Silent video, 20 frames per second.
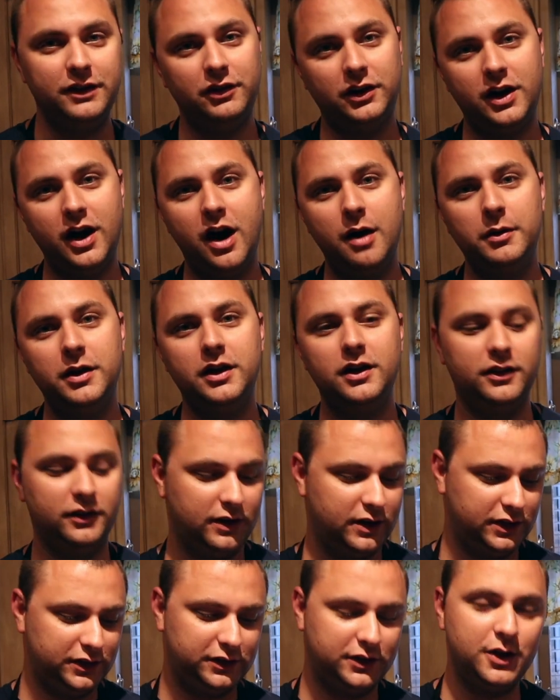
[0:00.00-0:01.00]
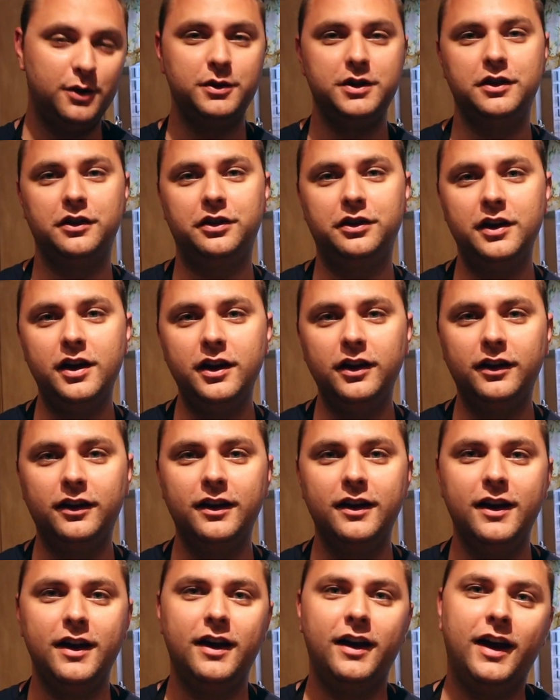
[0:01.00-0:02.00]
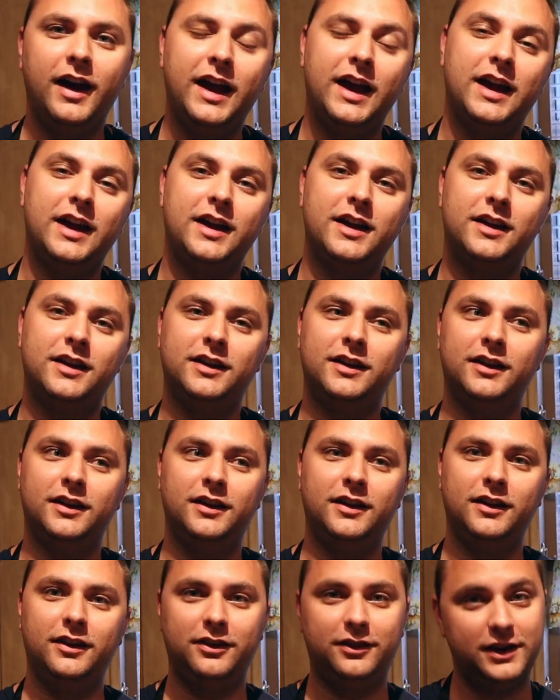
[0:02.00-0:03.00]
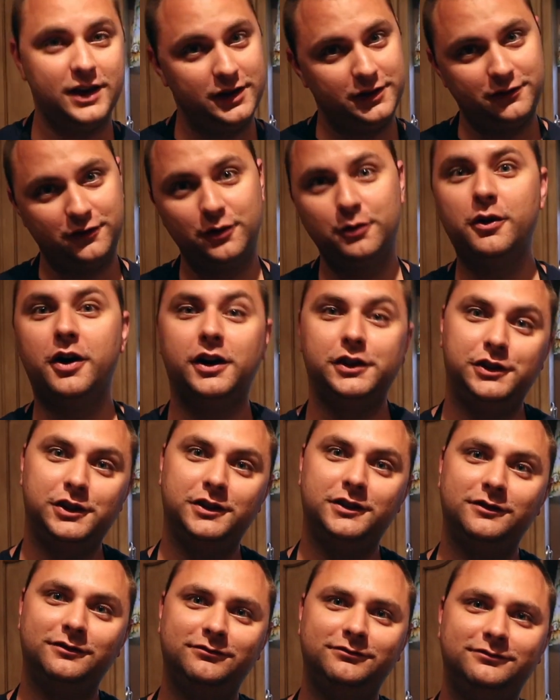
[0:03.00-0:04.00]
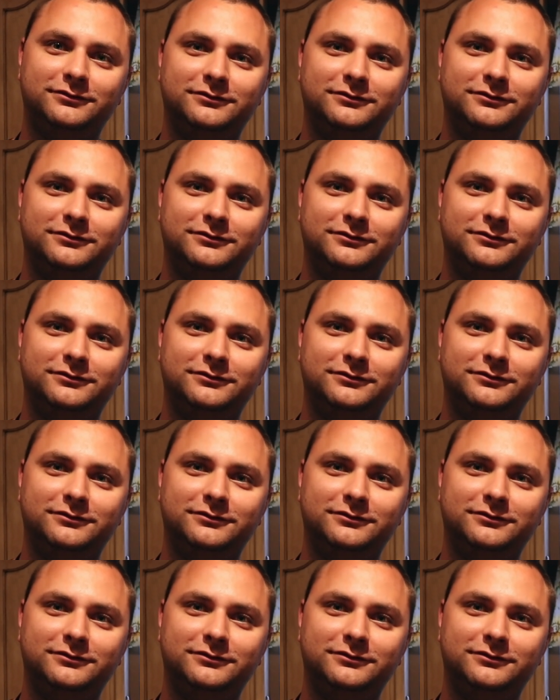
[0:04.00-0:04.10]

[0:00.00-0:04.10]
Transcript: Leave a comment. Let us know what you think. And thanks for watching.